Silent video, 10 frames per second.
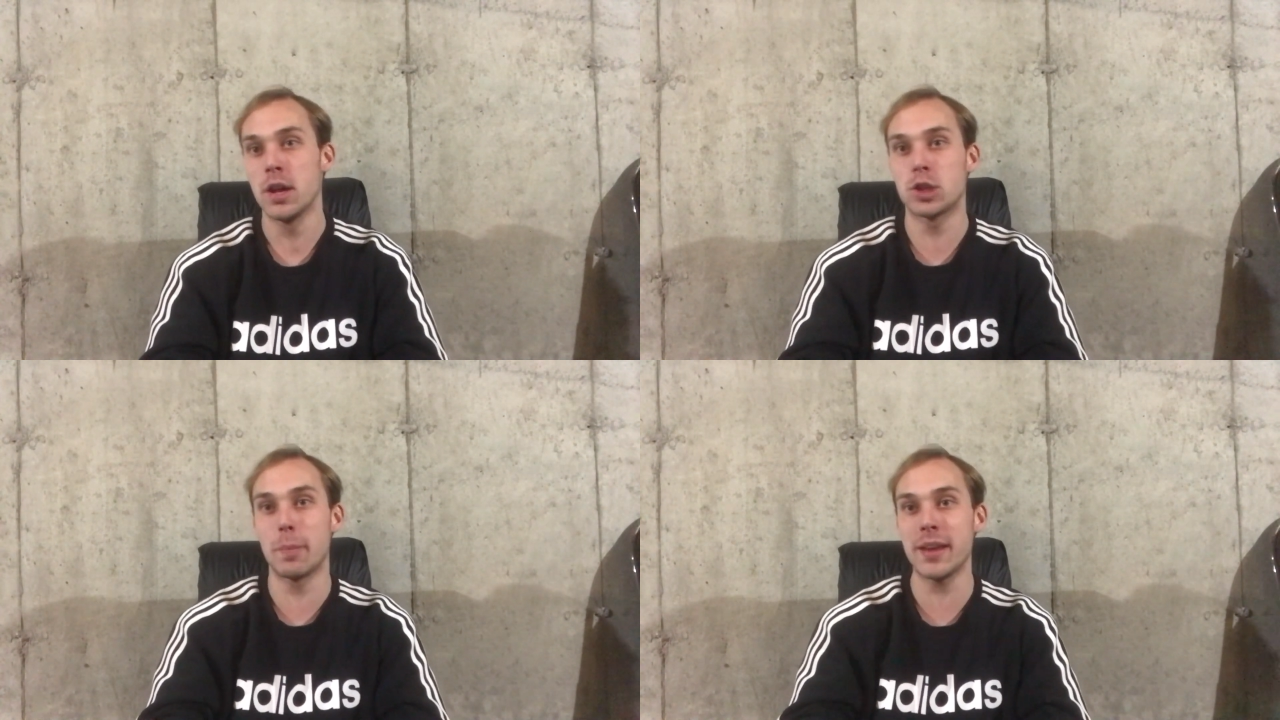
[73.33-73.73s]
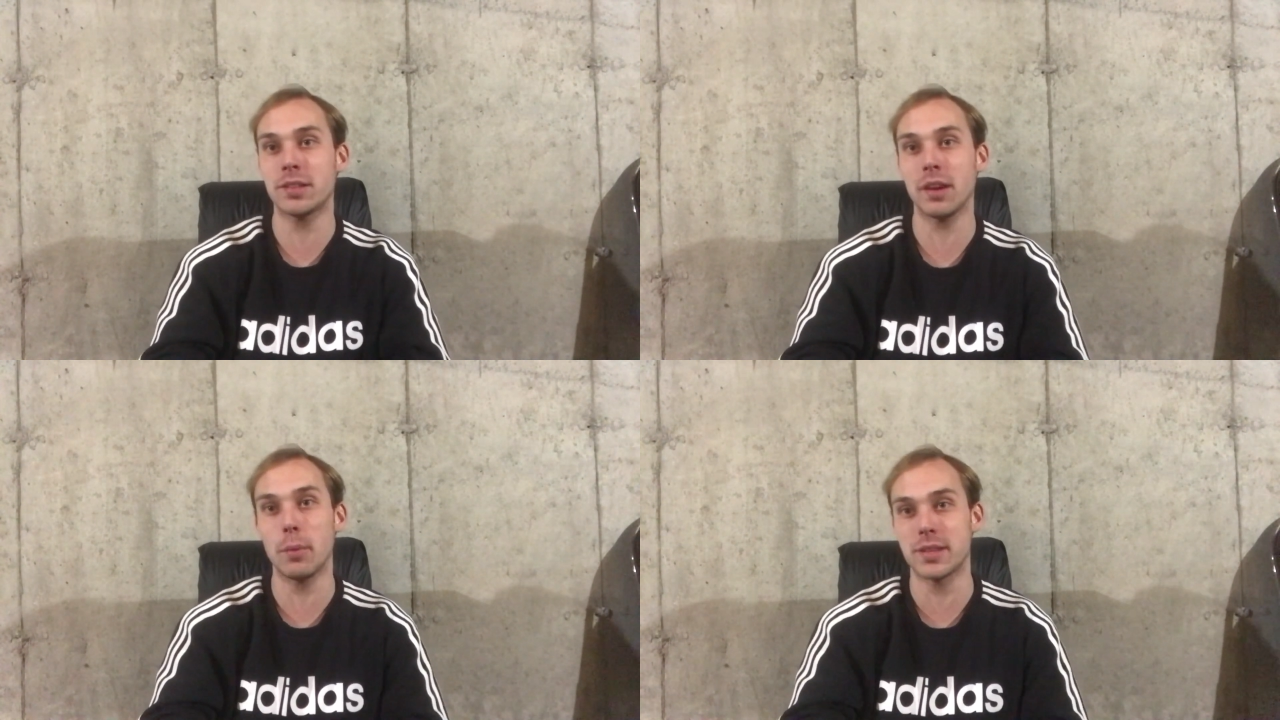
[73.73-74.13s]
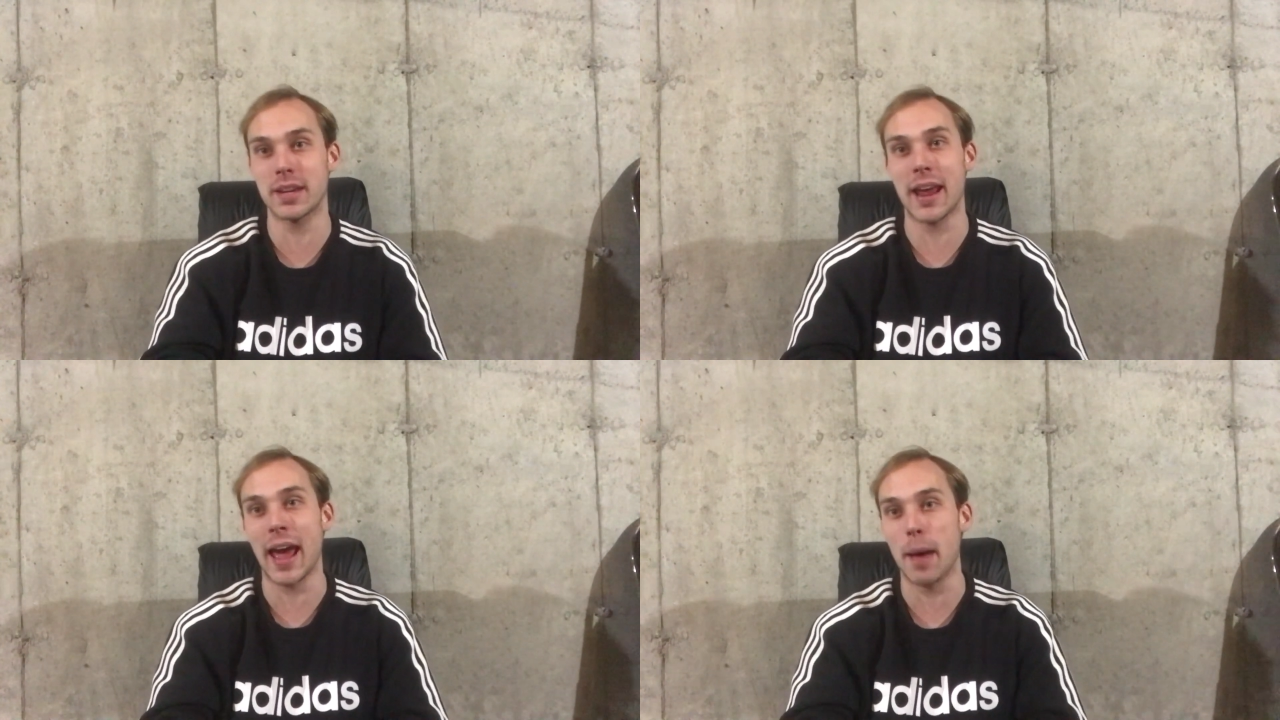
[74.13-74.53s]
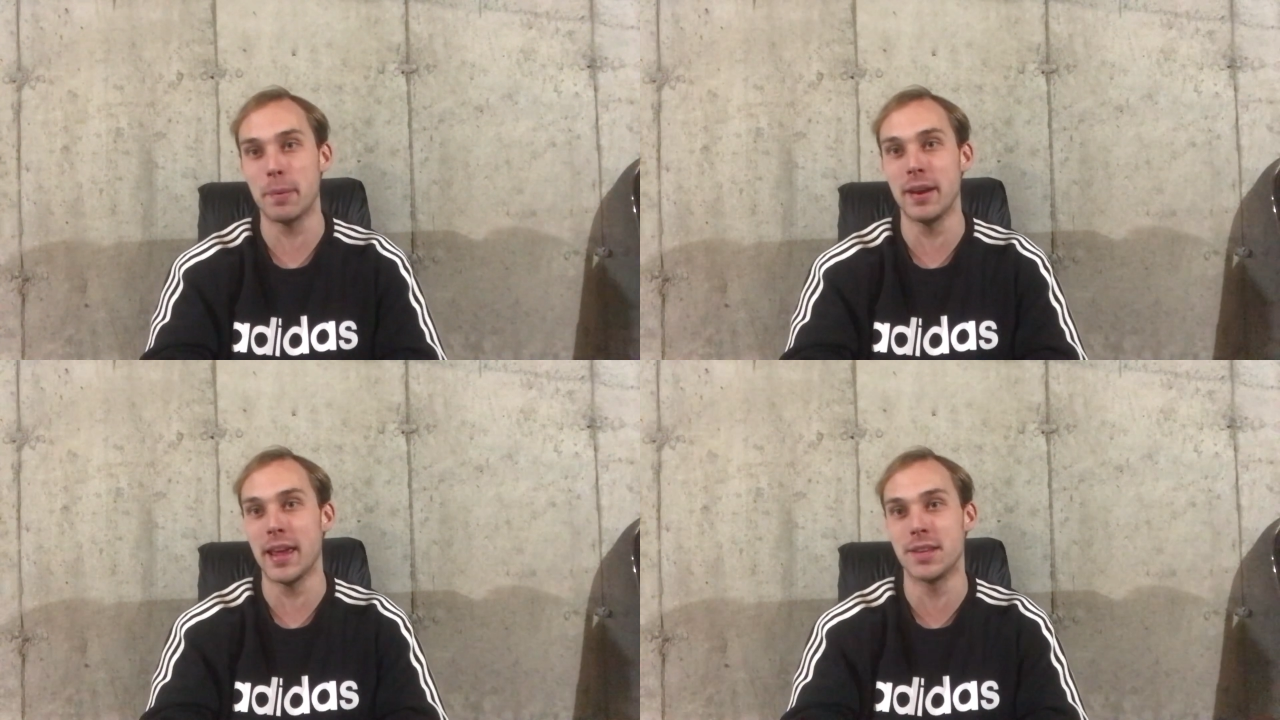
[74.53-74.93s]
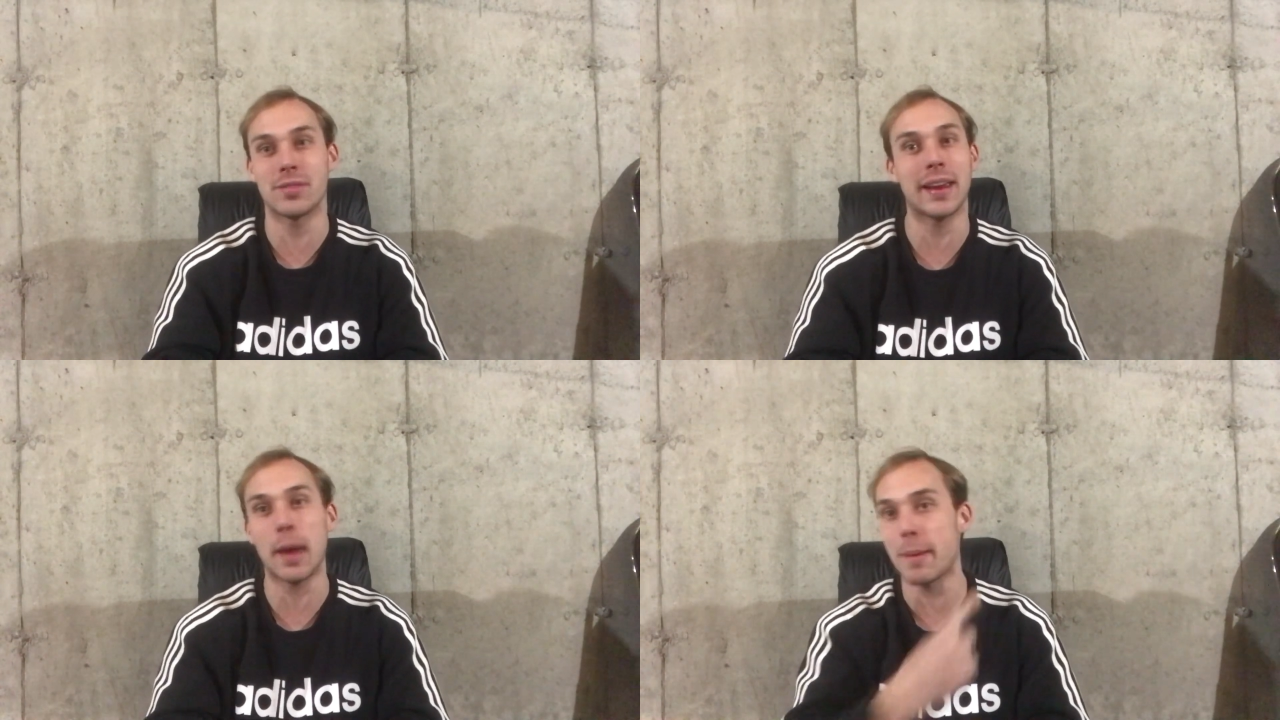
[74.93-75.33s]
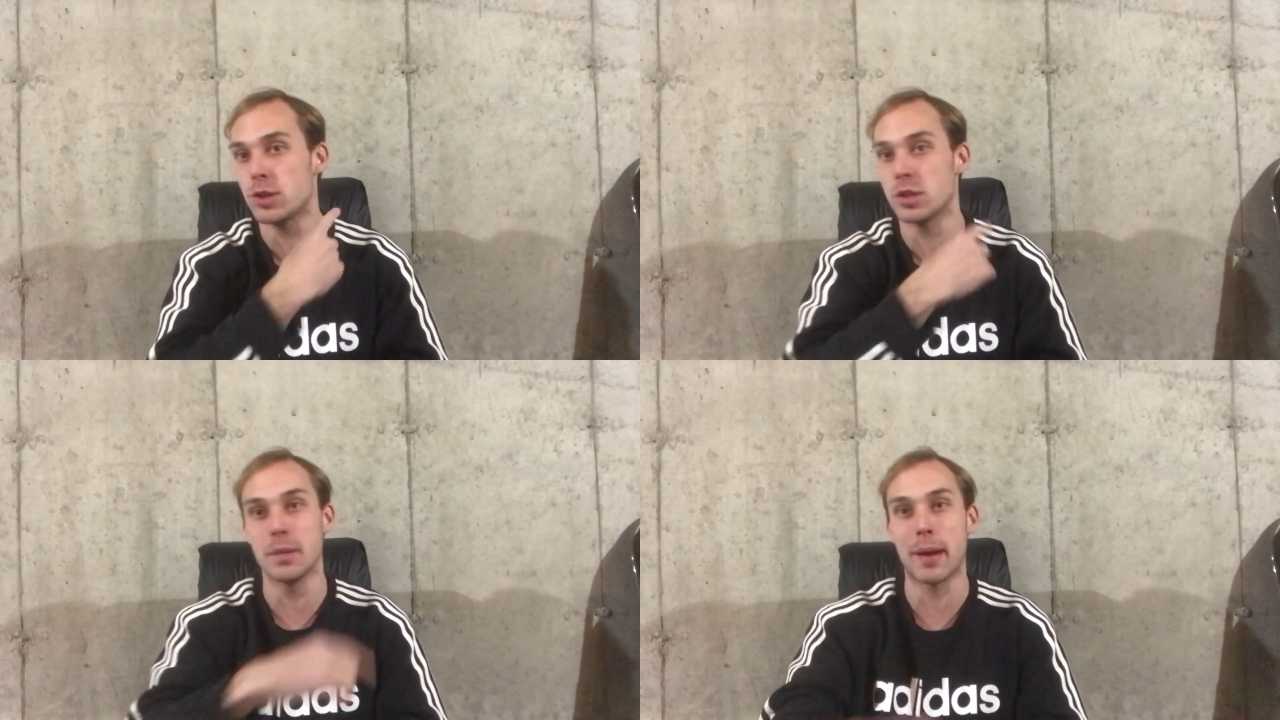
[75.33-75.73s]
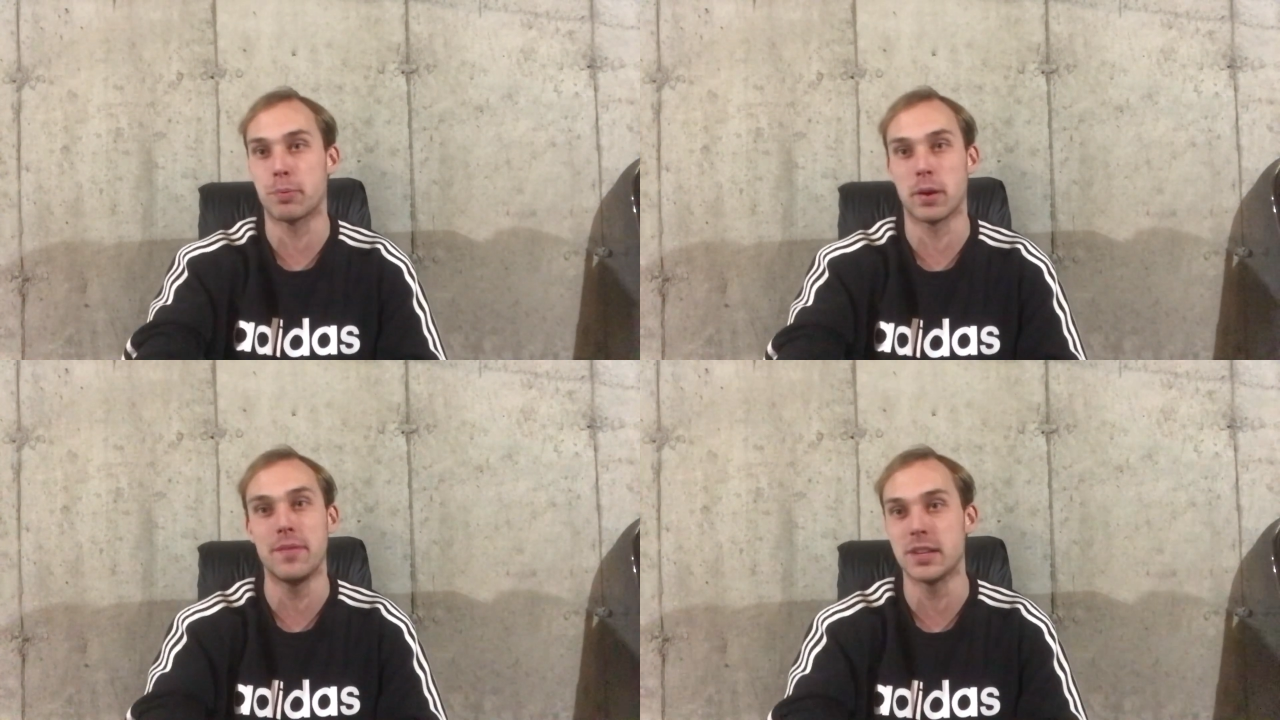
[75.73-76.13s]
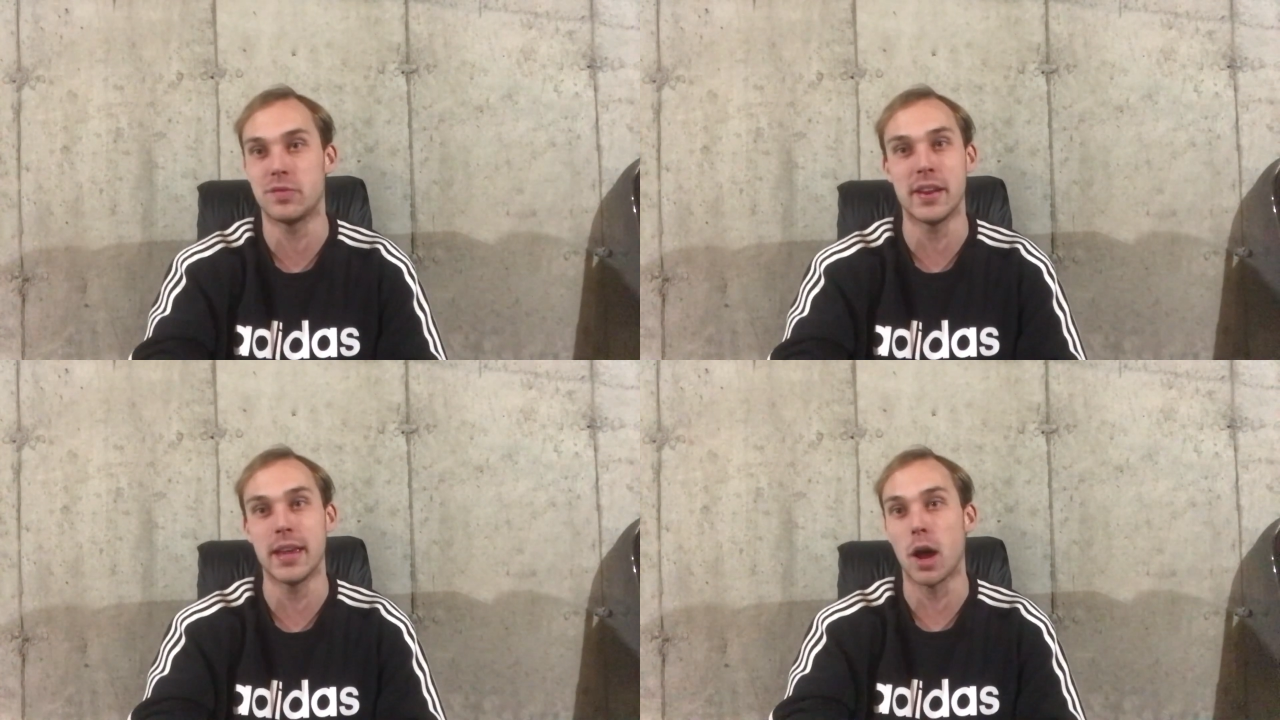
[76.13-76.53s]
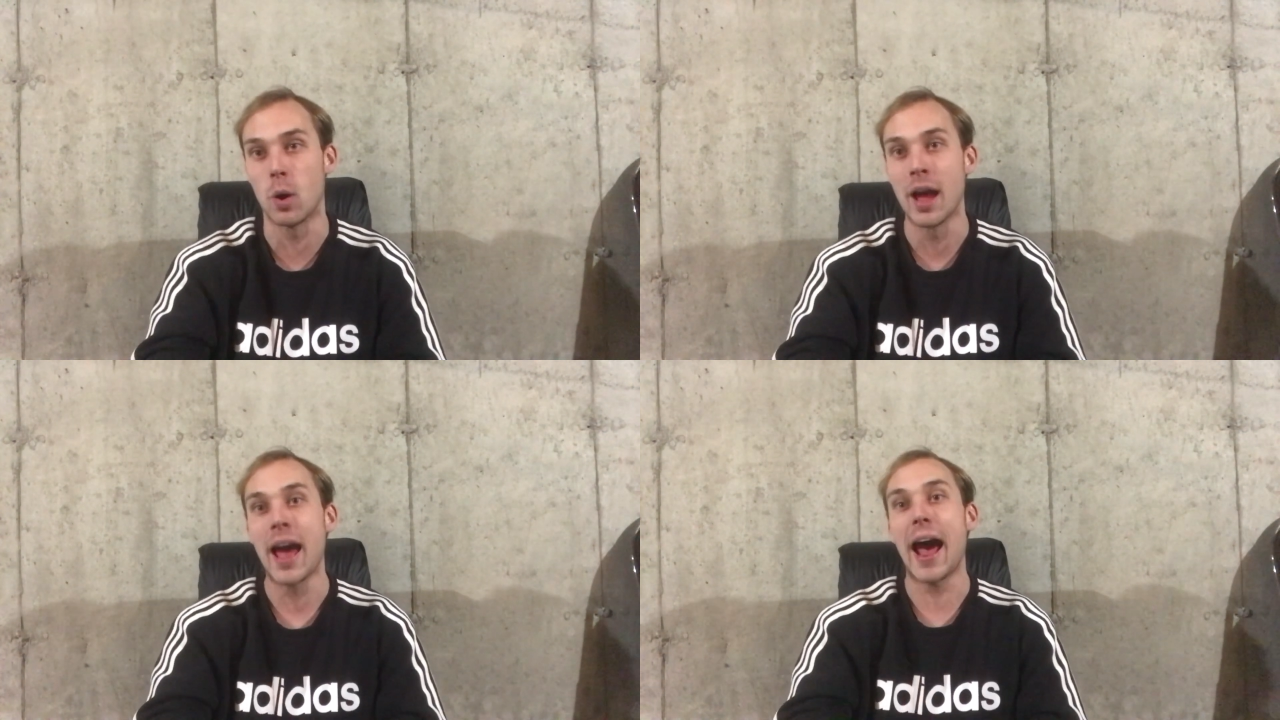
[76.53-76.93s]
So basically what's gonna happen is, like I mentioned in my previous video,